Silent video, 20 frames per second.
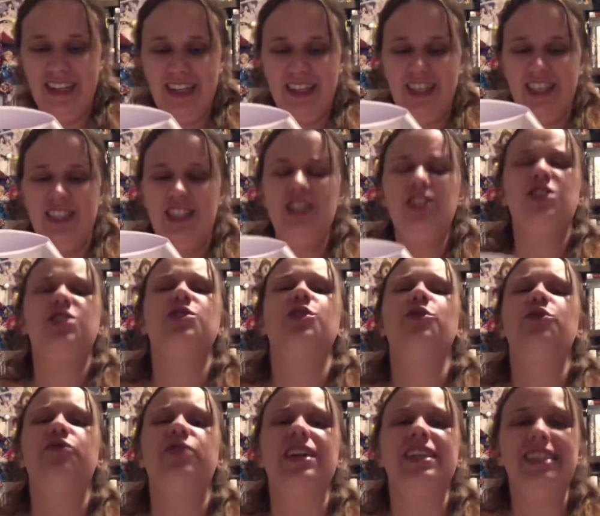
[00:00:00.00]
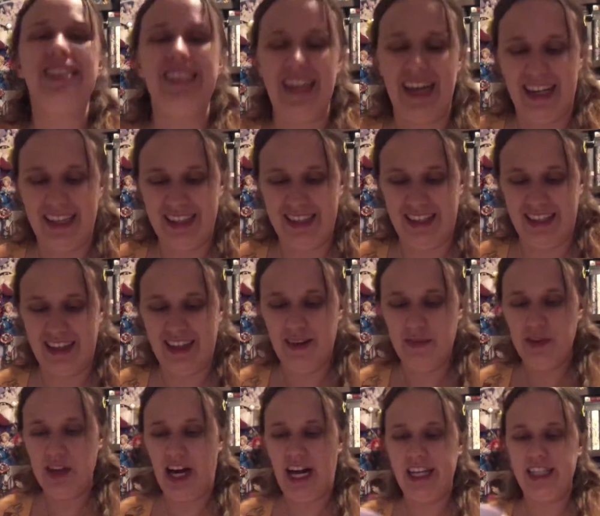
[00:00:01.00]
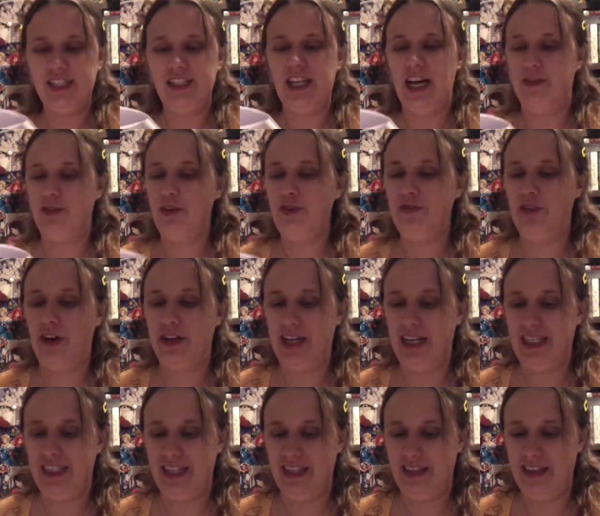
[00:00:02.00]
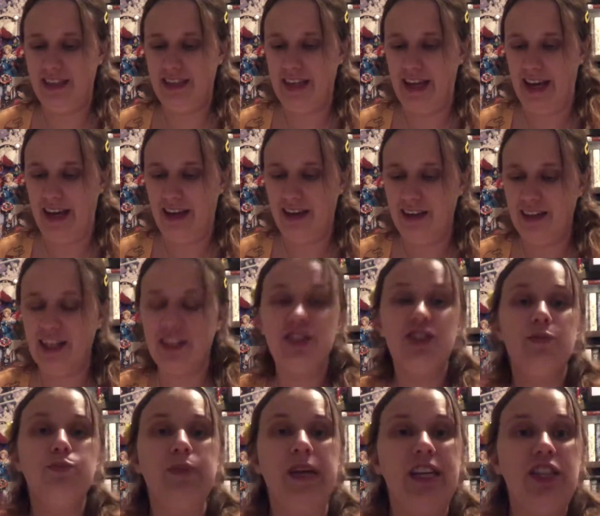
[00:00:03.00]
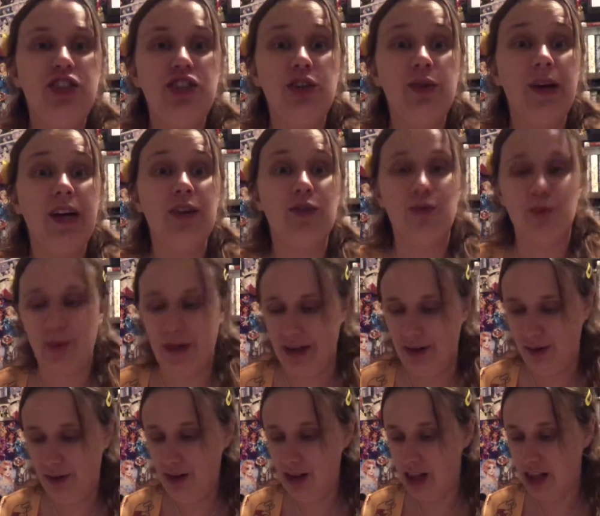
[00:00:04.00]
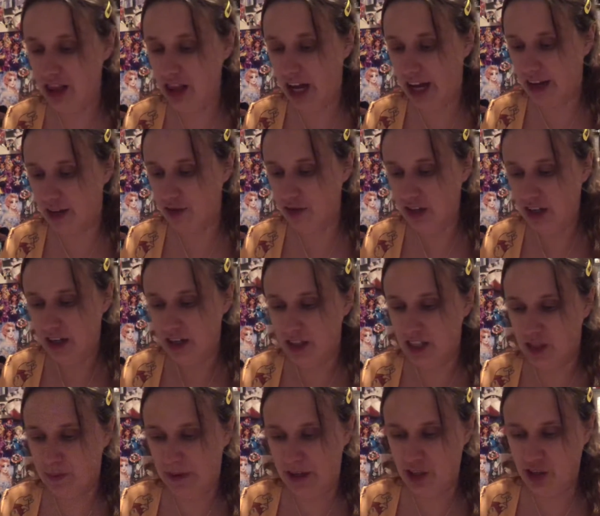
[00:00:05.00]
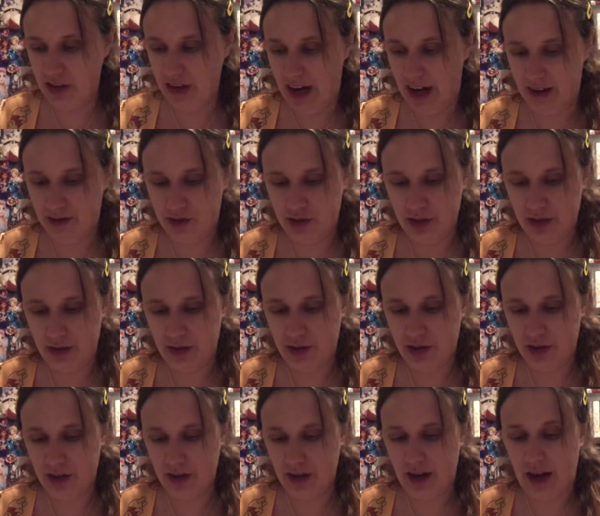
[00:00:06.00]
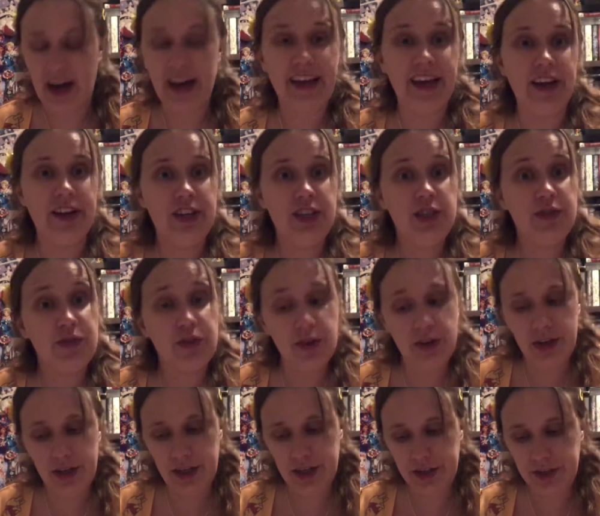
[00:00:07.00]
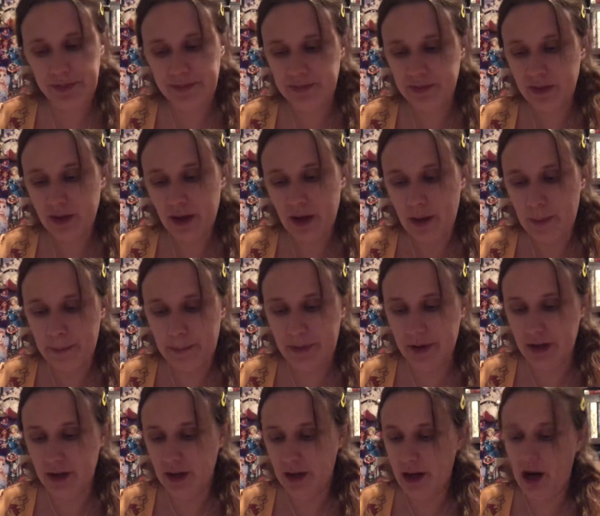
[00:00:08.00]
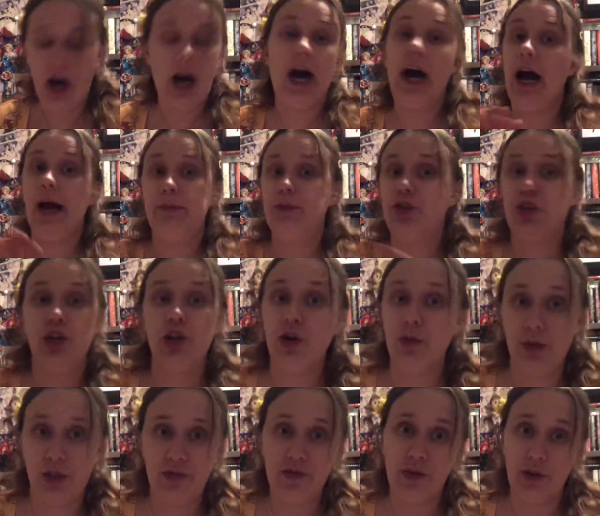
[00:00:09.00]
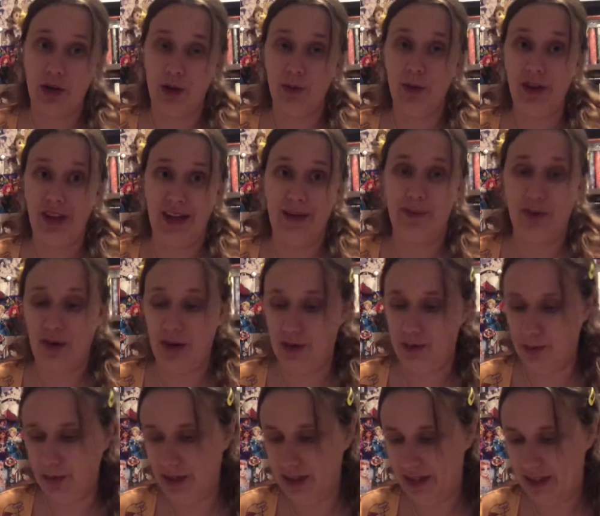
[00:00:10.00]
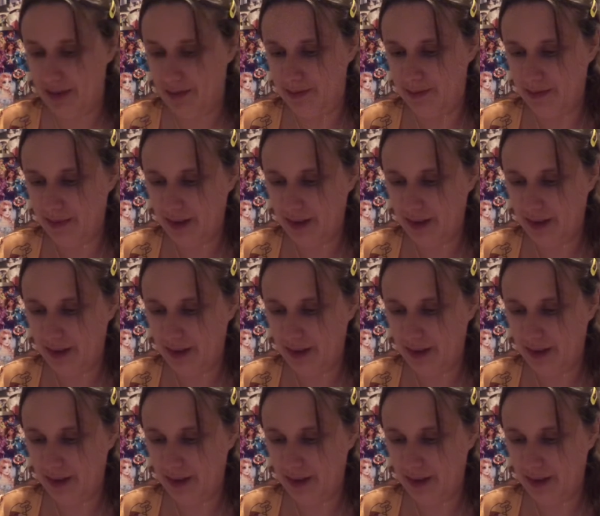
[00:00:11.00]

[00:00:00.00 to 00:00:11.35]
This is so fantastic. I never thought I'd see the day. Get to meet you in real life. Especially after you took a hiatus for a year. But I'm sure it was for a really important reason.